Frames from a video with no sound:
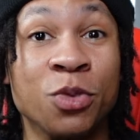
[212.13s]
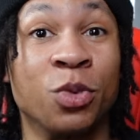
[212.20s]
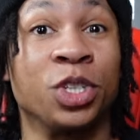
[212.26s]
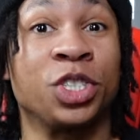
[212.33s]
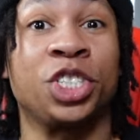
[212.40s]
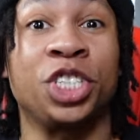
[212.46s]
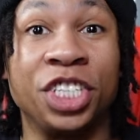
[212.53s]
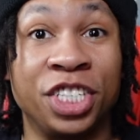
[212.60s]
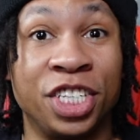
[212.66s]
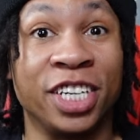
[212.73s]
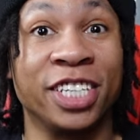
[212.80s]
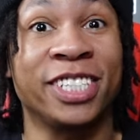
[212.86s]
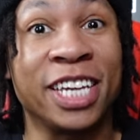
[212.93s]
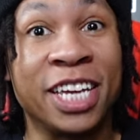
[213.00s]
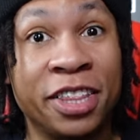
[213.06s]
what she
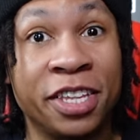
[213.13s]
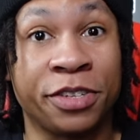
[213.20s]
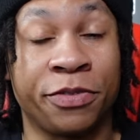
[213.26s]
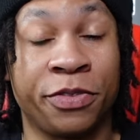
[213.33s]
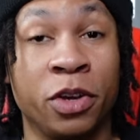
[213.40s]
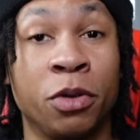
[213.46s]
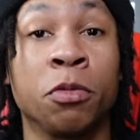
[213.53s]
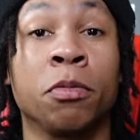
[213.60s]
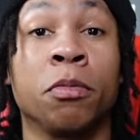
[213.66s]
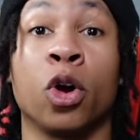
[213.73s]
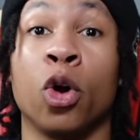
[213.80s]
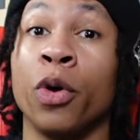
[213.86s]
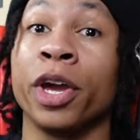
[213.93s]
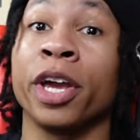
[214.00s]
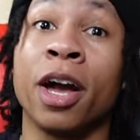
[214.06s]
does in this film
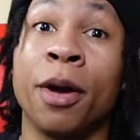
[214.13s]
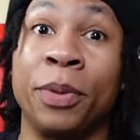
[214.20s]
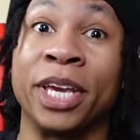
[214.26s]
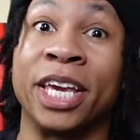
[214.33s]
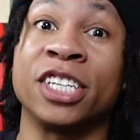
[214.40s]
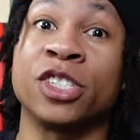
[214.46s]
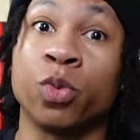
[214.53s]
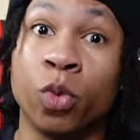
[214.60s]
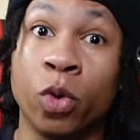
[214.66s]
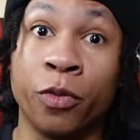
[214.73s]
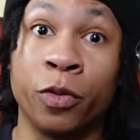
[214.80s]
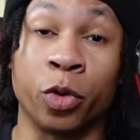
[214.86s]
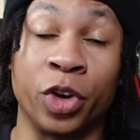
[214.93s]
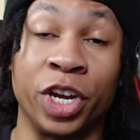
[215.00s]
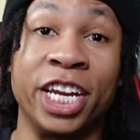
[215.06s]
going up against
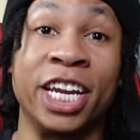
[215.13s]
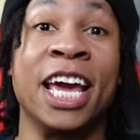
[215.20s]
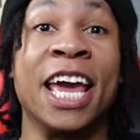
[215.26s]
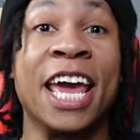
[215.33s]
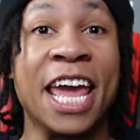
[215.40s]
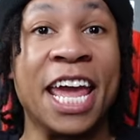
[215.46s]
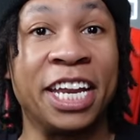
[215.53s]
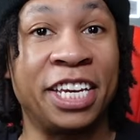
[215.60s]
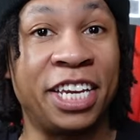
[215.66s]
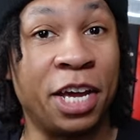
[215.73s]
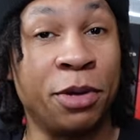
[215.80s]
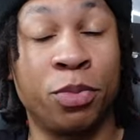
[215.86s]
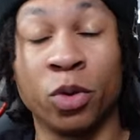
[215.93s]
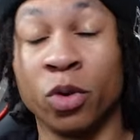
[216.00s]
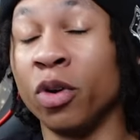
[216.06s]
Wolverine and
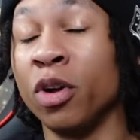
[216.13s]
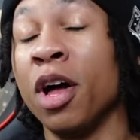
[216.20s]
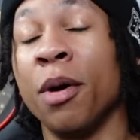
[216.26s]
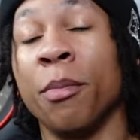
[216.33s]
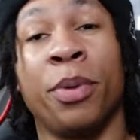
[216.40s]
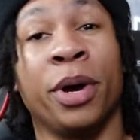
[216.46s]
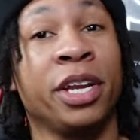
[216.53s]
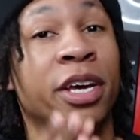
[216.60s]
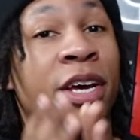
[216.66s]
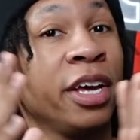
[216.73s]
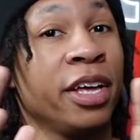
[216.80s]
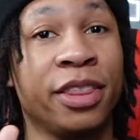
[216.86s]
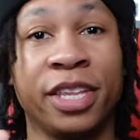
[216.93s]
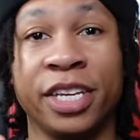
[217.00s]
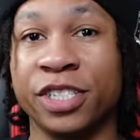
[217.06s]
Deadpool. But
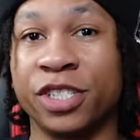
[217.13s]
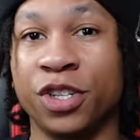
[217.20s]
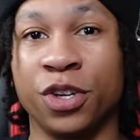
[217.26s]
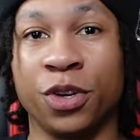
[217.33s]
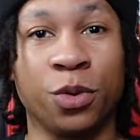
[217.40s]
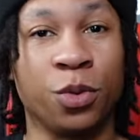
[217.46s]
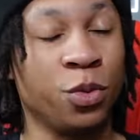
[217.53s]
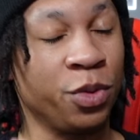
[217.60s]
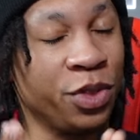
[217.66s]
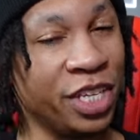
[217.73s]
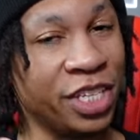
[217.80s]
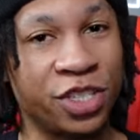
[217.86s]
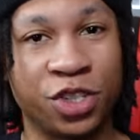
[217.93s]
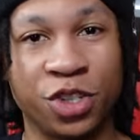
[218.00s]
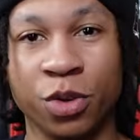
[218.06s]
these two,
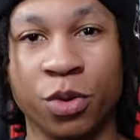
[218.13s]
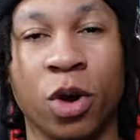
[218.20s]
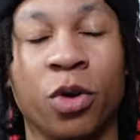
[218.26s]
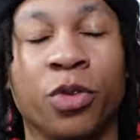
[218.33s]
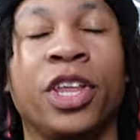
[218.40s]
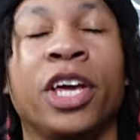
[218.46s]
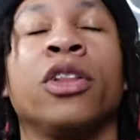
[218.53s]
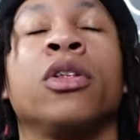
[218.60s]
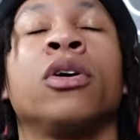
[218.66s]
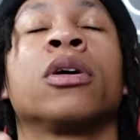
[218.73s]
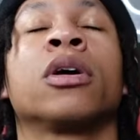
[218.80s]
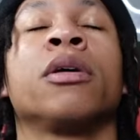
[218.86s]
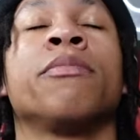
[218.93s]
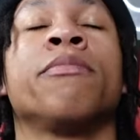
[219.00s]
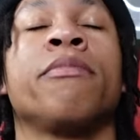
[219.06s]
this duo, they
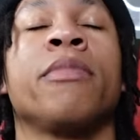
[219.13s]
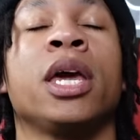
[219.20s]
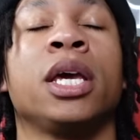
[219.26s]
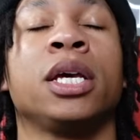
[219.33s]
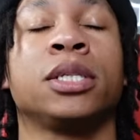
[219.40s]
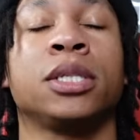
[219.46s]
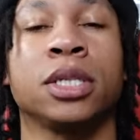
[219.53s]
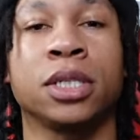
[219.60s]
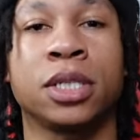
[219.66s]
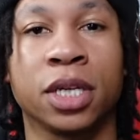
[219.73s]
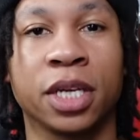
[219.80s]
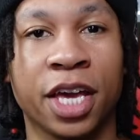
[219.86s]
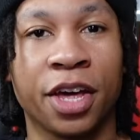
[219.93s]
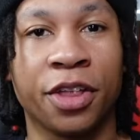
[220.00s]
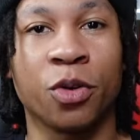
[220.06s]
look amazing
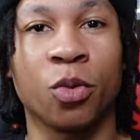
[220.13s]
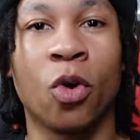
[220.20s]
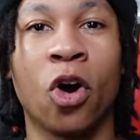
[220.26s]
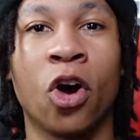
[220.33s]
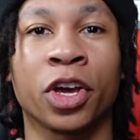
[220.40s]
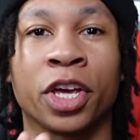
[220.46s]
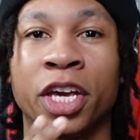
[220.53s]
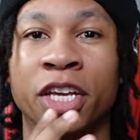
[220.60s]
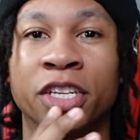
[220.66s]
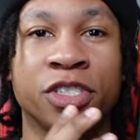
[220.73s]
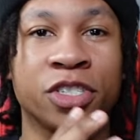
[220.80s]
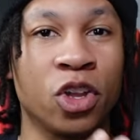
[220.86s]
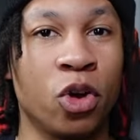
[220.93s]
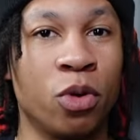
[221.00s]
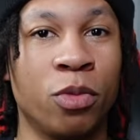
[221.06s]
together, walking in slow